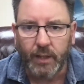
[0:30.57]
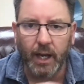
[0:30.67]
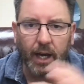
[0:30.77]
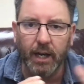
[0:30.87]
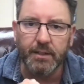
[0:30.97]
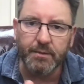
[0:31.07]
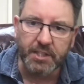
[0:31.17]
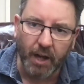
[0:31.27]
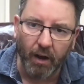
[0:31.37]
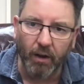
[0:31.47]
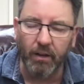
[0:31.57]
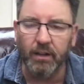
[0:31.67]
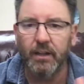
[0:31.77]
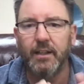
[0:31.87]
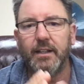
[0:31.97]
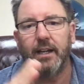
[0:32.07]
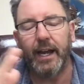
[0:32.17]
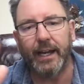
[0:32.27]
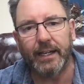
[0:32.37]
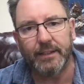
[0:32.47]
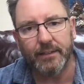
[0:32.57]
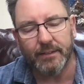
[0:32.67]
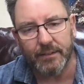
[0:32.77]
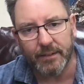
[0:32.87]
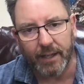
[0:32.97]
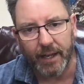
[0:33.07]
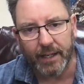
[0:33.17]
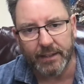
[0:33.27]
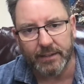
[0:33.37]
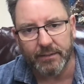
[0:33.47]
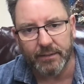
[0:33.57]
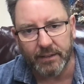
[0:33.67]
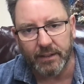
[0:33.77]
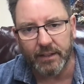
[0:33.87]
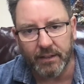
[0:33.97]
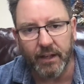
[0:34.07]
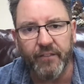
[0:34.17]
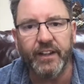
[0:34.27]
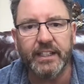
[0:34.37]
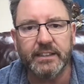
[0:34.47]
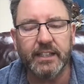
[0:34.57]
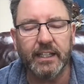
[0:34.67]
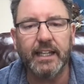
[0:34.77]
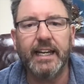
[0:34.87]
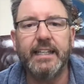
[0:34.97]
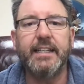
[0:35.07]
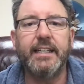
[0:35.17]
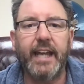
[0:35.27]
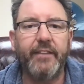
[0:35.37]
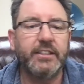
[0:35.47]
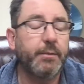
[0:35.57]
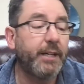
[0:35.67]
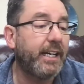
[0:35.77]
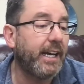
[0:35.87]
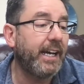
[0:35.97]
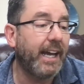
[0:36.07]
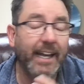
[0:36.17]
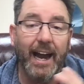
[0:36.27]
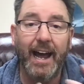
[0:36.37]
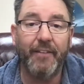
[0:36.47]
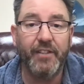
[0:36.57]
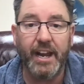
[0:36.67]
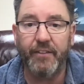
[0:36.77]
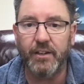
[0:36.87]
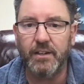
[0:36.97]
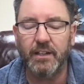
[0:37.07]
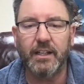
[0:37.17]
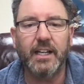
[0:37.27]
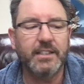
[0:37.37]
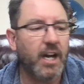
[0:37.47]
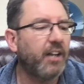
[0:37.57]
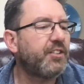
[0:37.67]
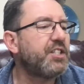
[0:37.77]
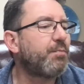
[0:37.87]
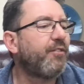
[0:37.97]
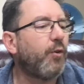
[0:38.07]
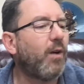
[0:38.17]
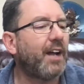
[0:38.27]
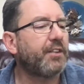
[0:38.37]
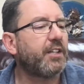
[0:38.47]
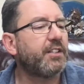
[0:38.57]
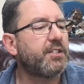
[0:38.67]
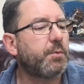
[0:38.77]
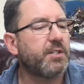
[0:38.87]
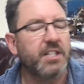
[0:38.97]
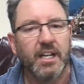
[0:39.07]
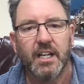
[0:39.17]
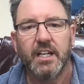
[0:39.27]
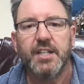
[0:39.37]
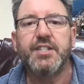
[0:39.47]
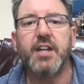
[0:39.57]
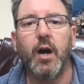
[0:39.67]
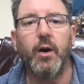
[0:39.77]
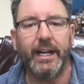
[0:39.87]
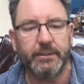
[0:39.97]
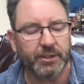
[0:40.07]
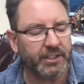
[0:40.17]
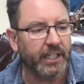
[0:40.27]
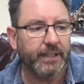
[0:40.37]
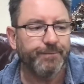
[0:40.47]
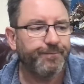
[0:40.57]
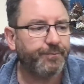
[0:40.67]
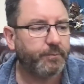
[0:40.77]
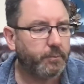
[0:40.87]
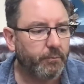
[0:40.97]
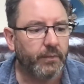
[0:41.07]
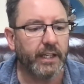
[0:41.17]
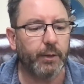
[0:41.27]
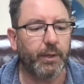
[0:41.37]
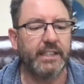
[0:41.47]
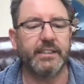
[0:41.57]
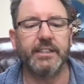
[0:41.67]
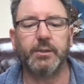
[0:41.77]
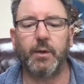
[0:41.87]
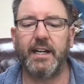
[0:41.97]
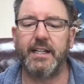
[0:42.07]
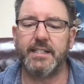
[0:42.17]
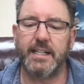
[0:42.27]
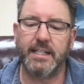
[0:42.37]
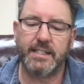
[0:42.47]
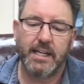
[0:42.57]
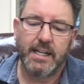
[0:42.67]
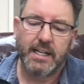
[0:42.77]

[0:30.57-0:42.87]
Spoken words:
Saul and the events that led David to be king. And I have never taught this before. I thought this was so interesting. It reads this way. It says,